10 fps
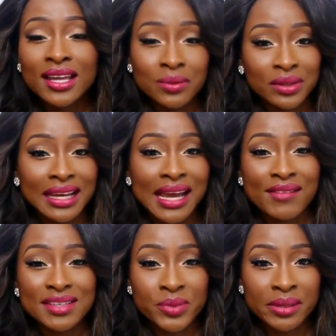The one I
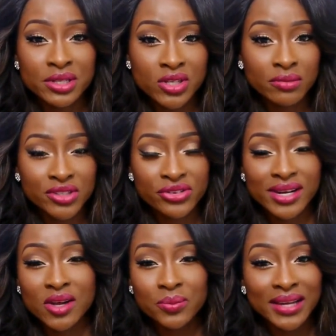have is pretty much almost run
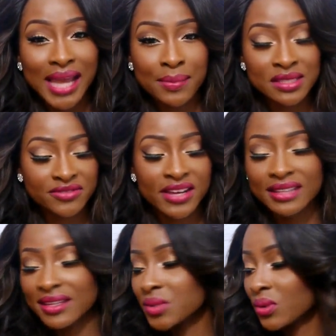out but I happen to
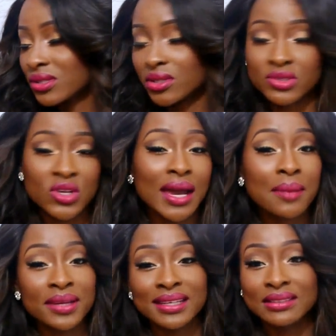find this one so I'm so
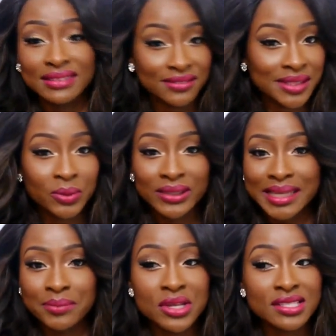happy and I definitely will
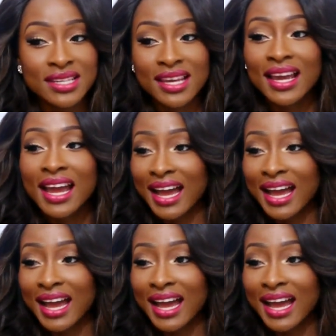keep using it.